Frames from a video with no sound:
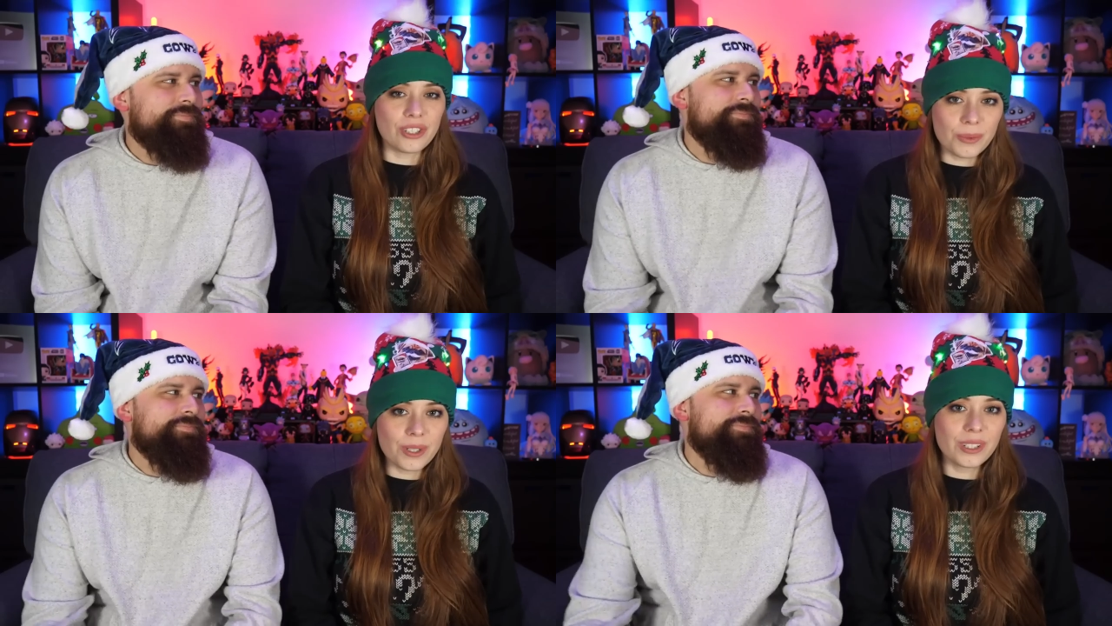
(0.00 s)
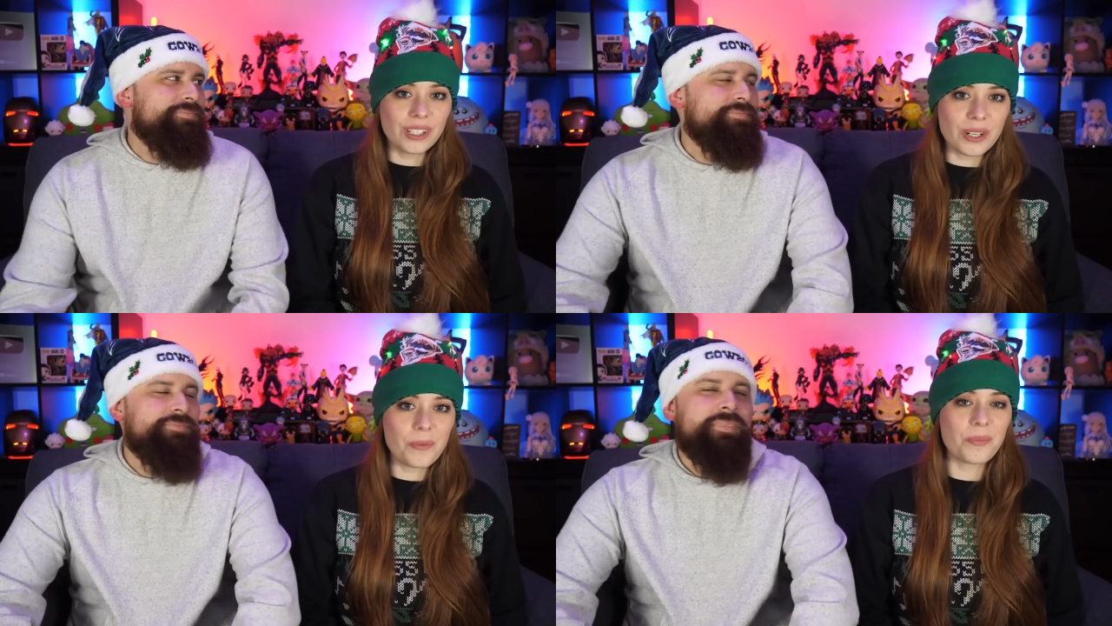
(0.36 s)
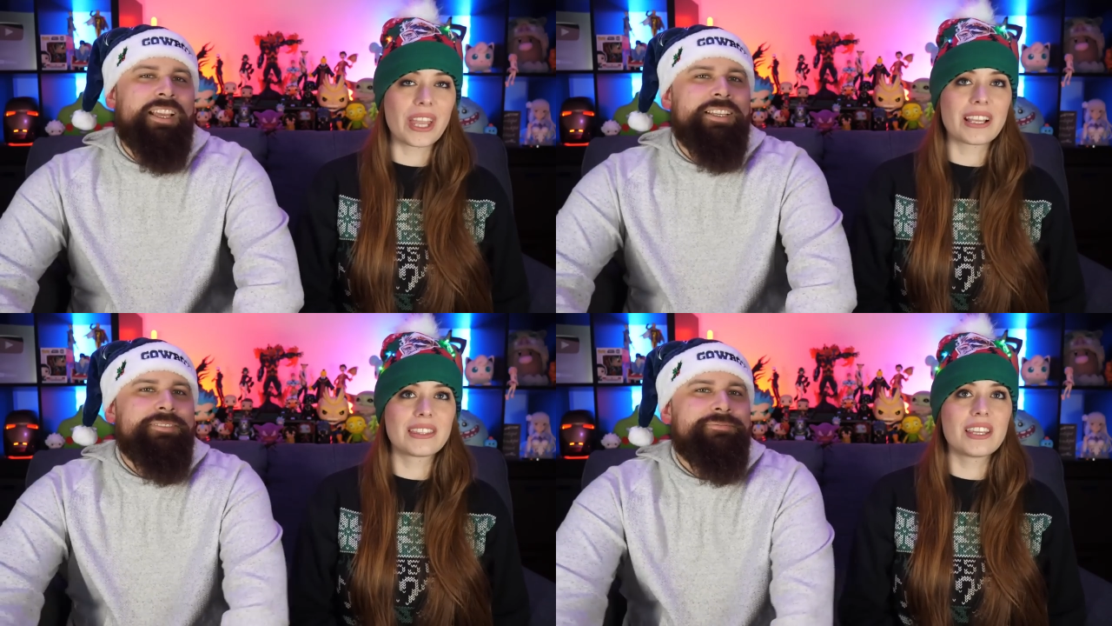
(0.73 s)
Speaker 1: humor, you know. Yeah.
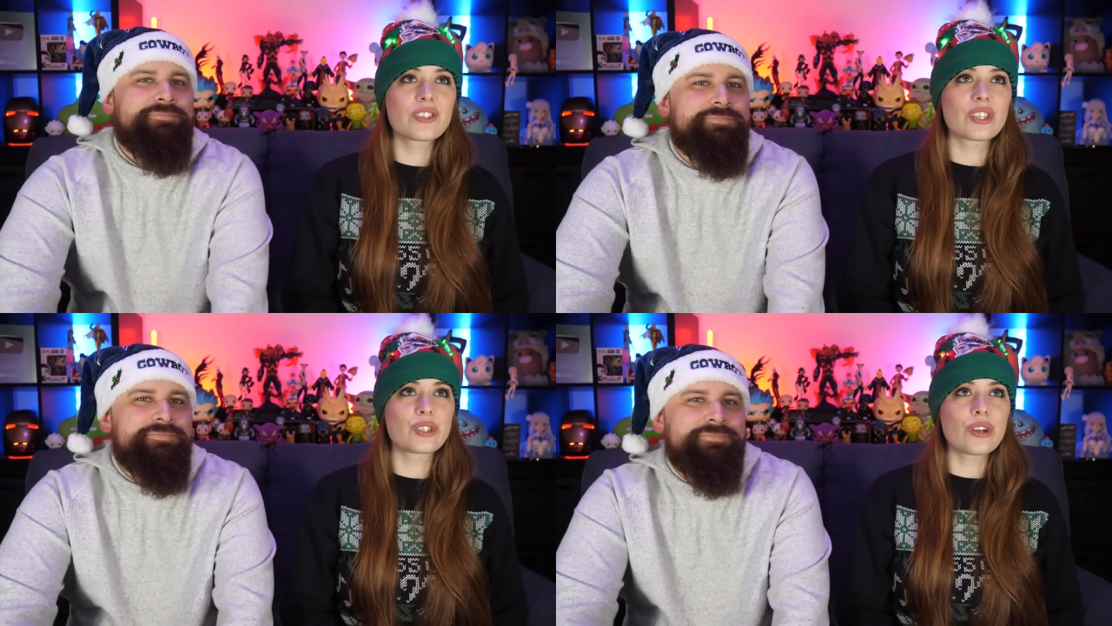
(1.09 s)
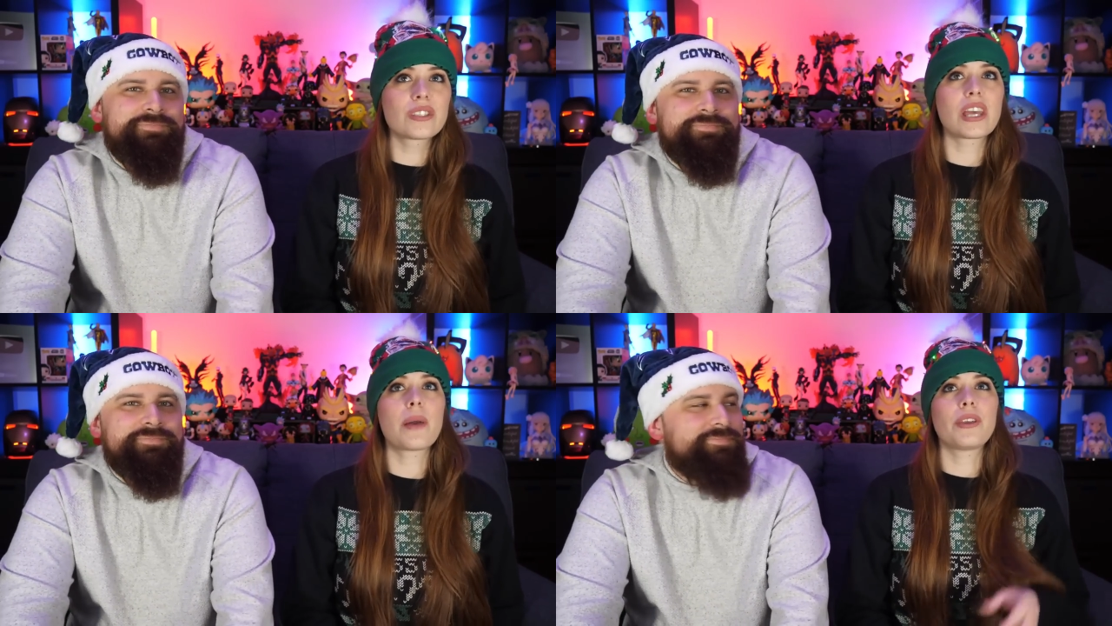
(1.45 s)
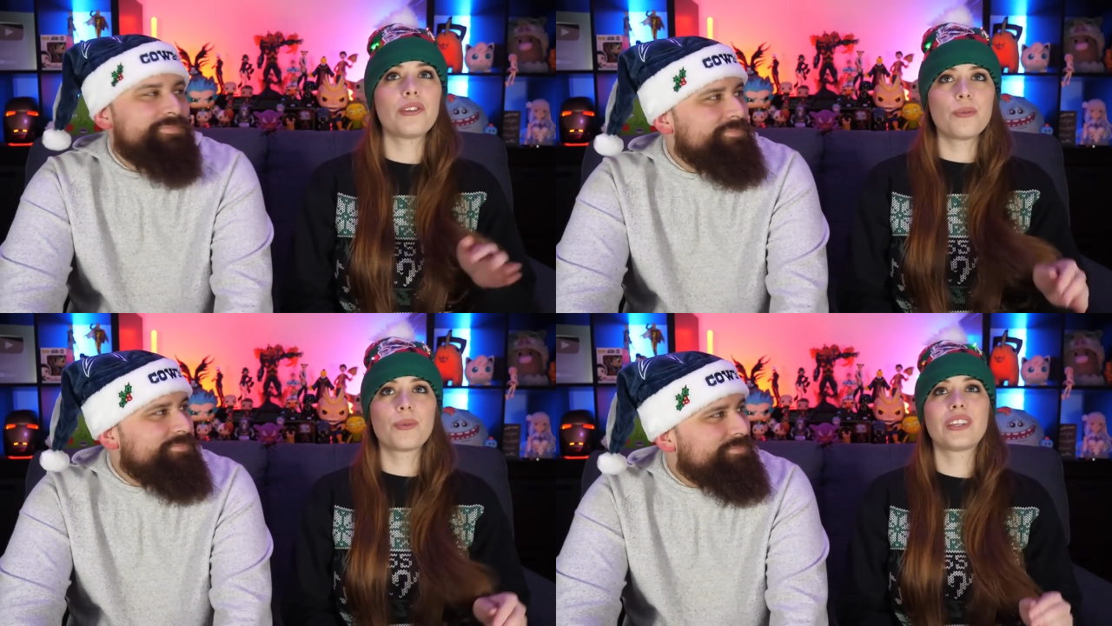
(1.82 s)
Like there's a certain type of
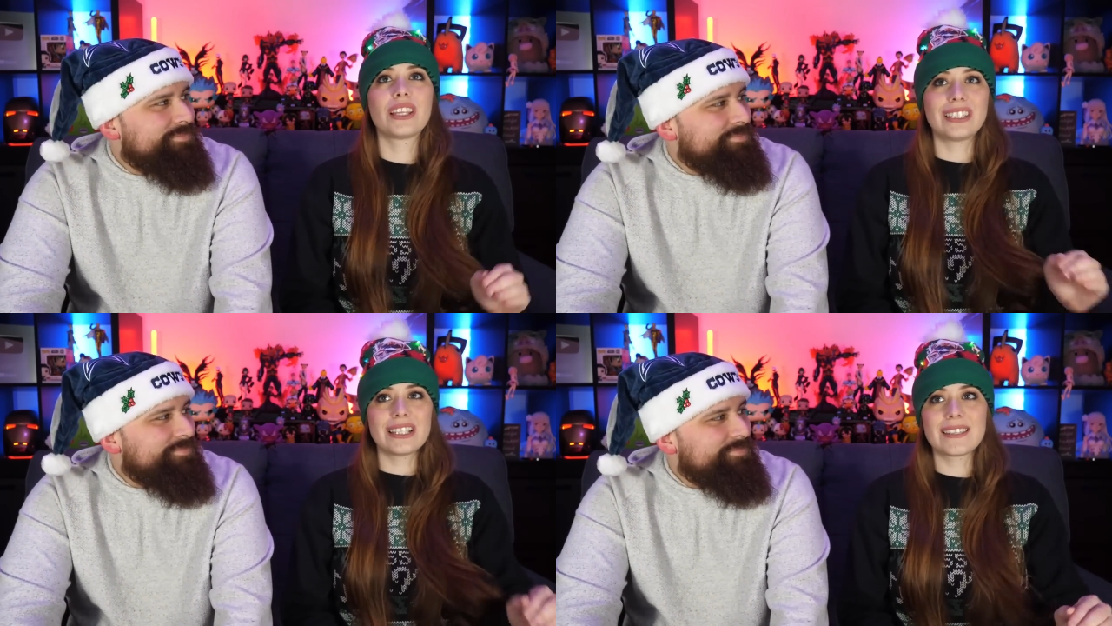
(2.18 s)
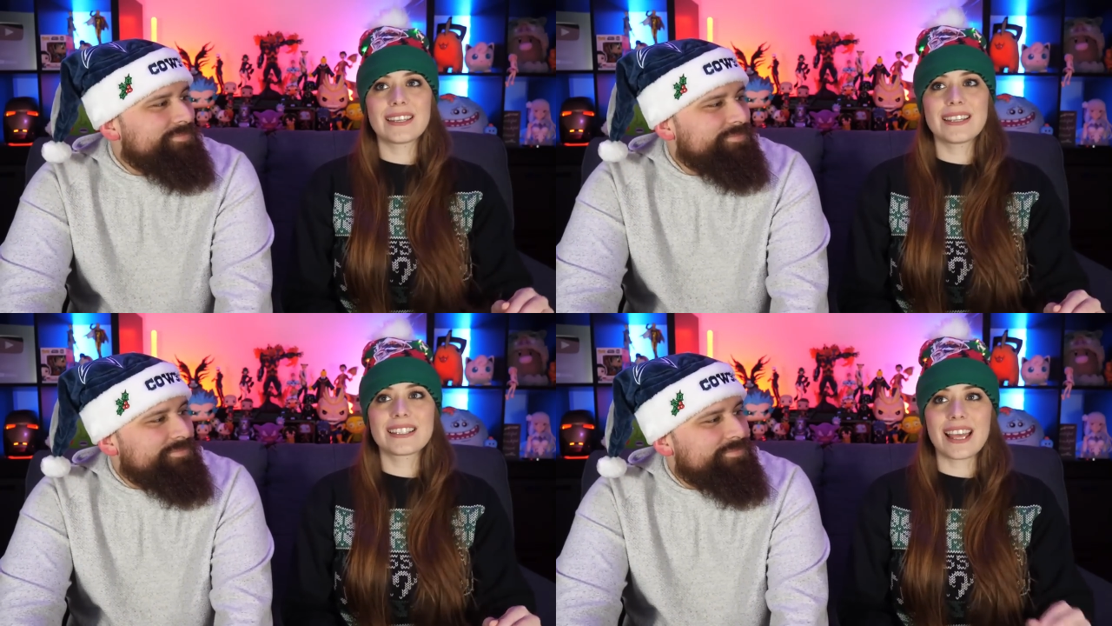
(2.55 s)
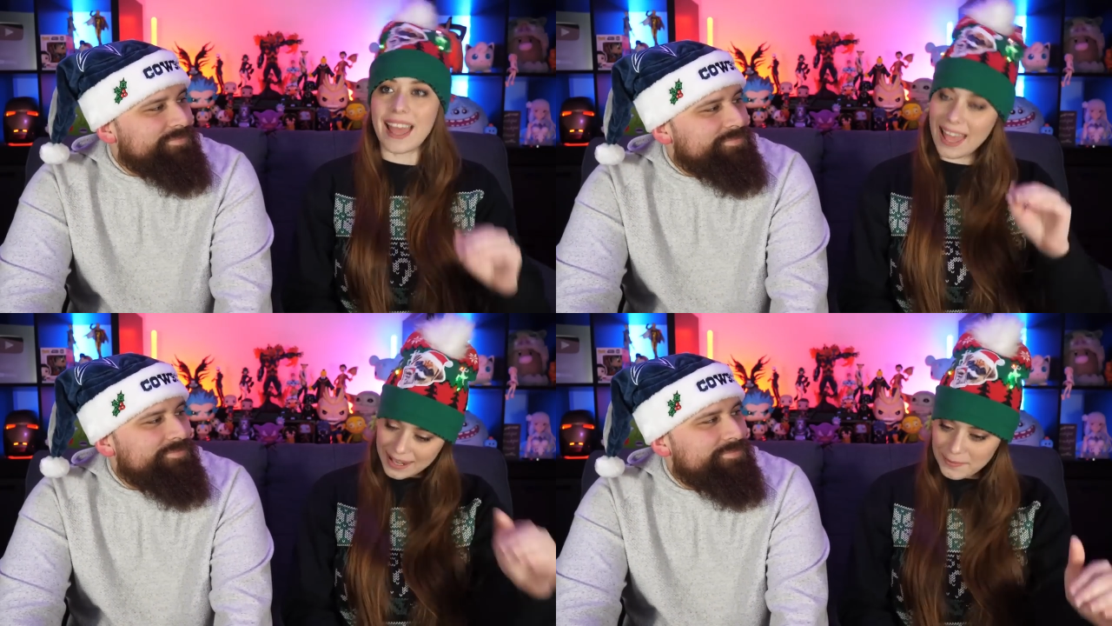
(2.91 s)
humor that this is,
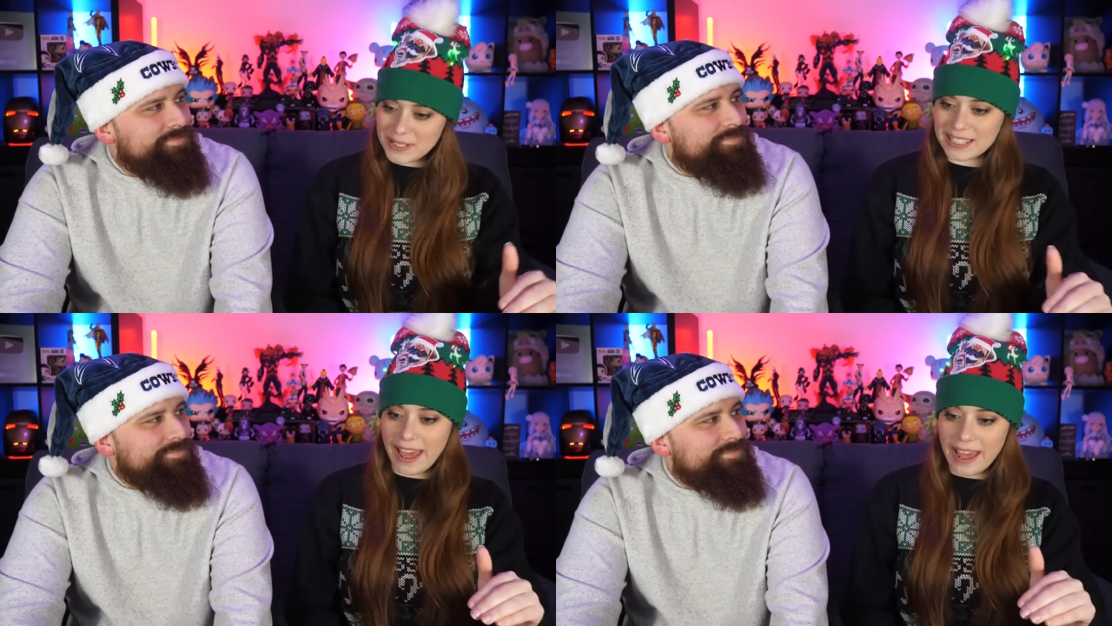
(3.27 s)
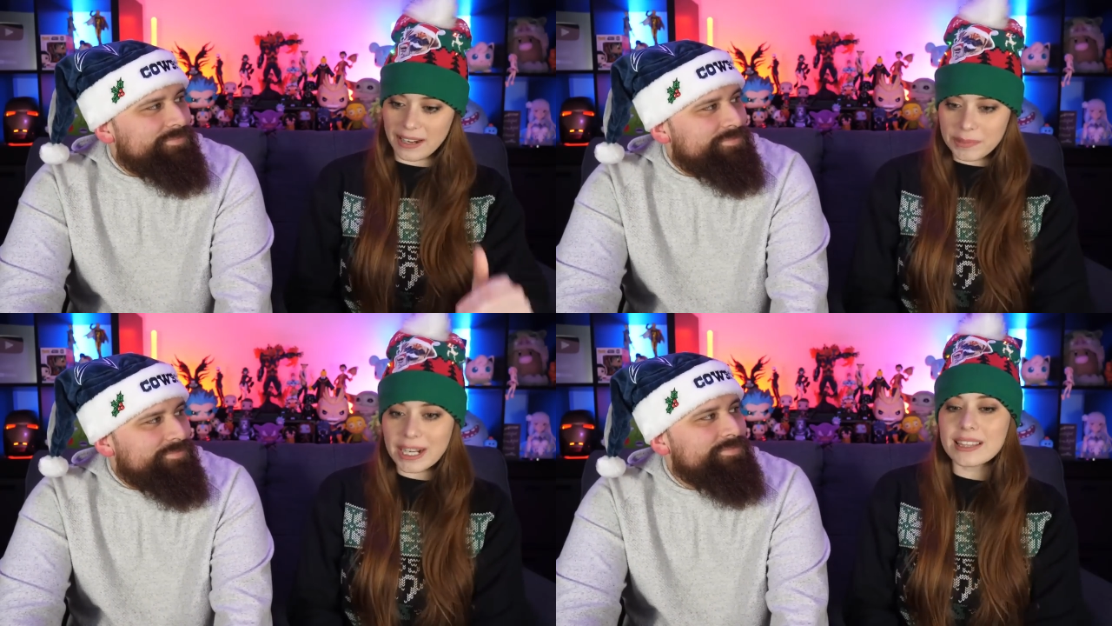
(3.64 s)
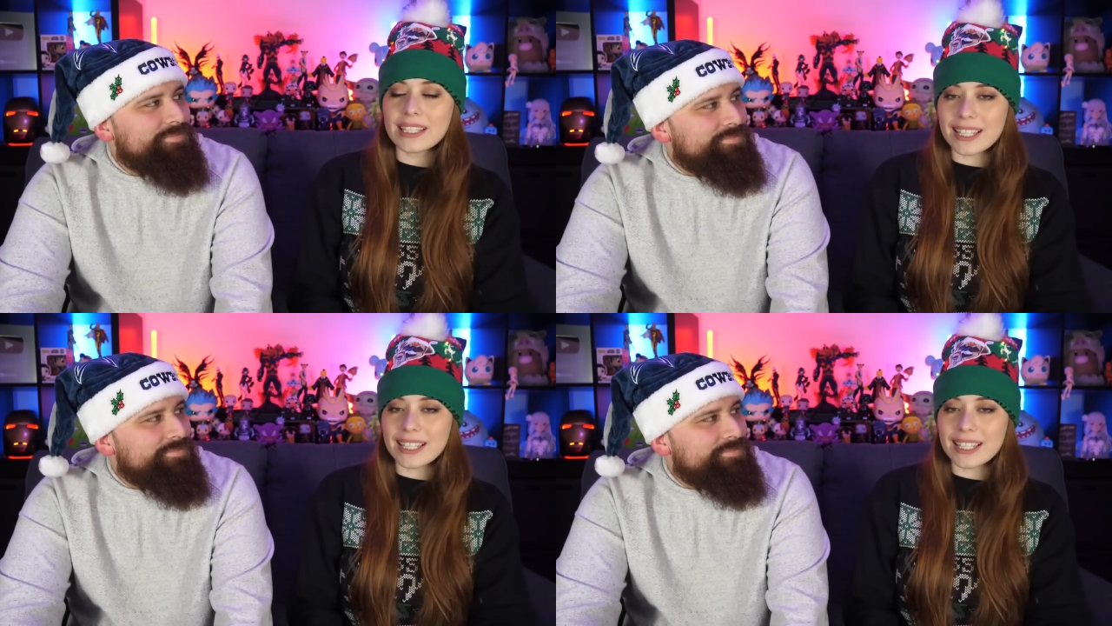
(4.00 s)
and it was that. But mm -hmm. I mm-hmm.